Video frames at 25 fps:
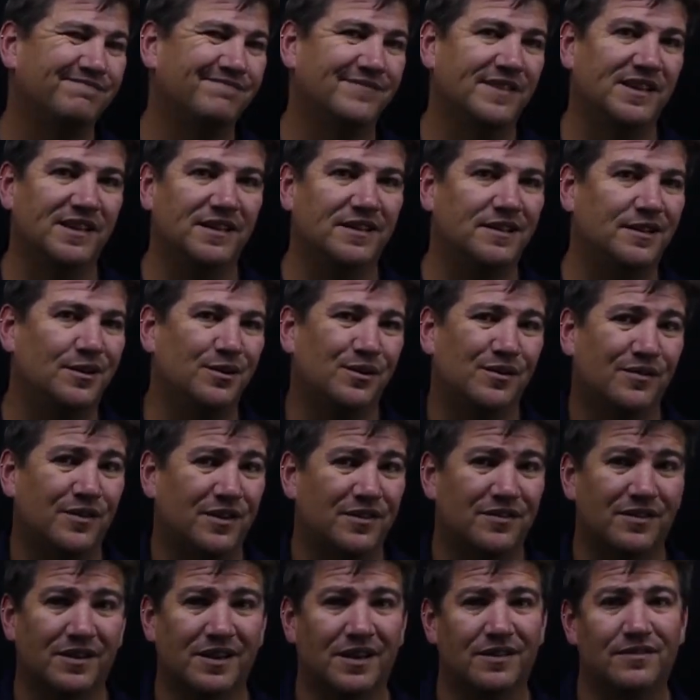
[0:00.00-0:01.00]
the
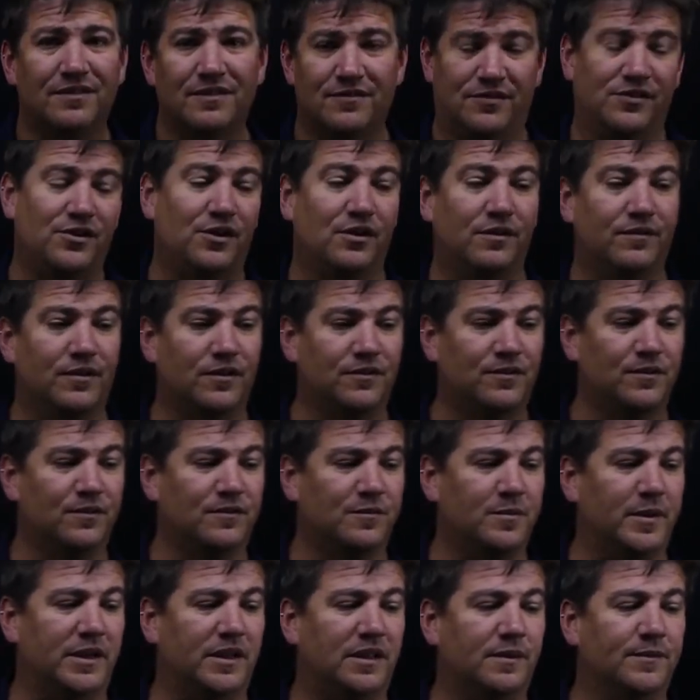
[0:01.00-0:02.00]
universe, I guess. It's the universal
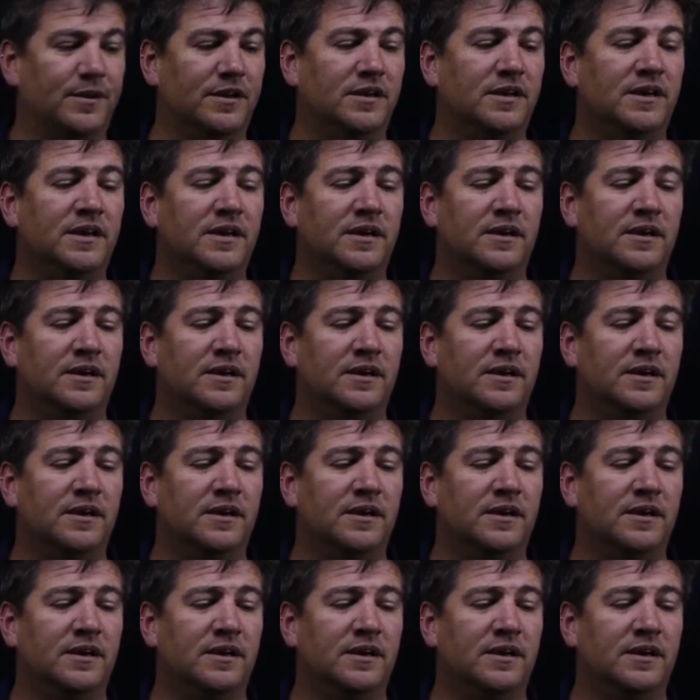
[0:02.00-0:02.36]
speed limit.